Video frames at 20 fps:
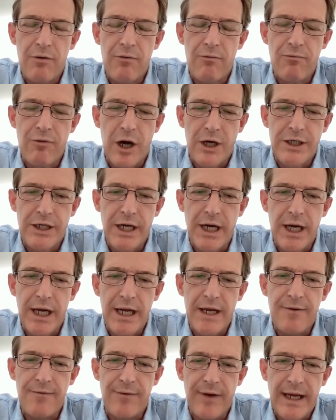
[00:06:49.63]
Russia
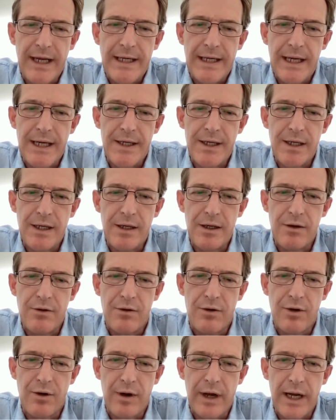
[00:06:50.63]
invaded
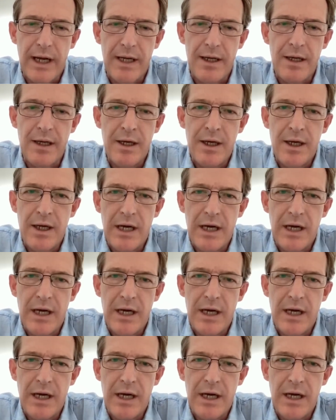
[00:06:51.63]
Ukraine,